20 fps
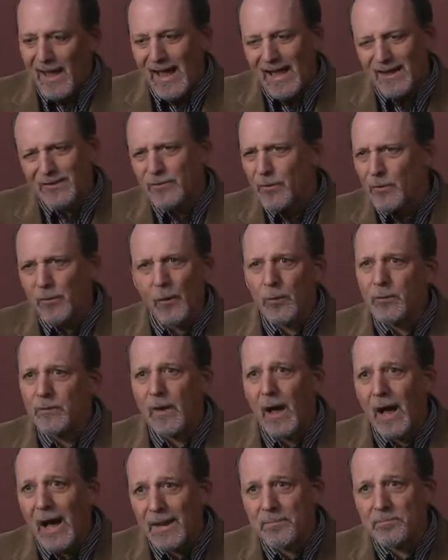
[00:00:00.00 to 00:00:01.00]
And so those
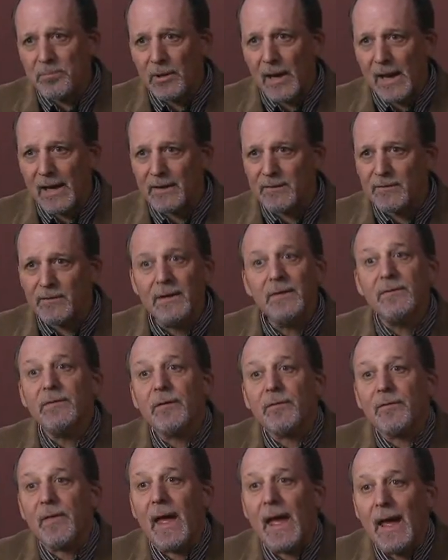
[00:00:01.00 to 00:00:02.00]
hot planets, even
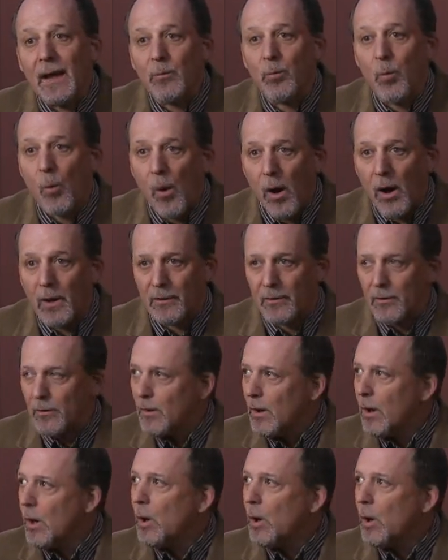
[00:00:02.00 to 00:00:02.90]
if they had water,